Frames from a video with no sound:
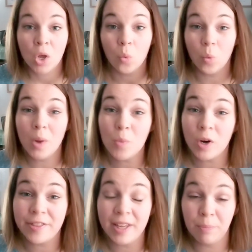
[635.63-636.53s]
One more
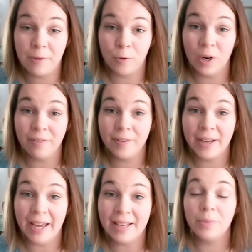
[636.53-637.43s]
thing before I
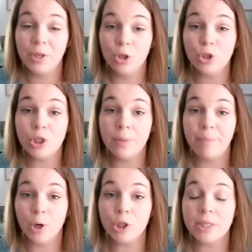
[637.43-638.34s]
forget. You should
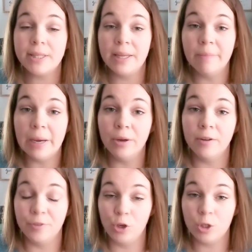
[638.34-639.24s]
purchase the amount
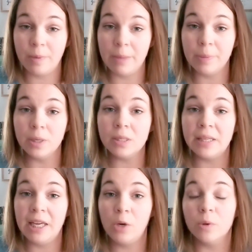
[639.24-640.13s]
of newspapers
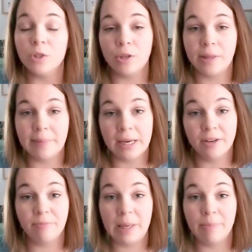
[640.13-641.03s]
equal to the amount
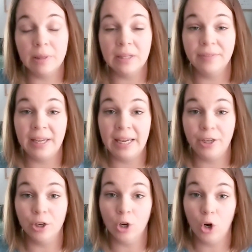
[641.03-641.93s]
of people living in
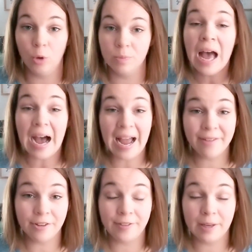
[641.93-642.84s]
your homes. So I have
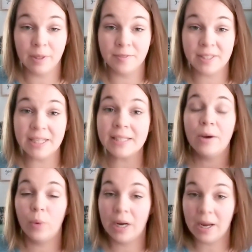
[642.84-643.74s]
a family of
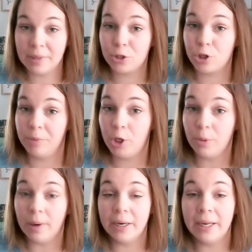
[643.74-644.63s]
6. When I'm extreme couponing,